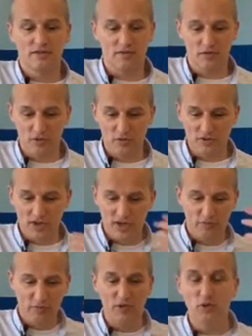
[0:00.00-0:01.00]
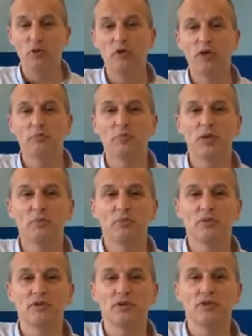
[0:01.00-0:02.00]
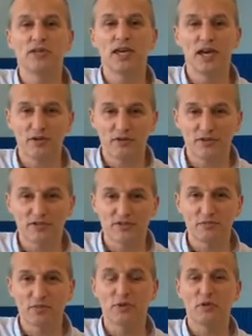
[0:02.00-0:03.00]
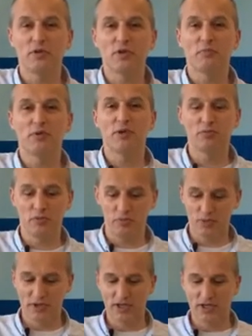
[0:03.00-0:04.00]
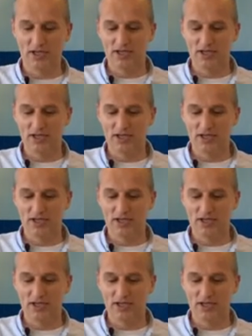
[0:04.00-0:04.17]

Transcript: Of course, I've been calling people and the elders have been calling people, but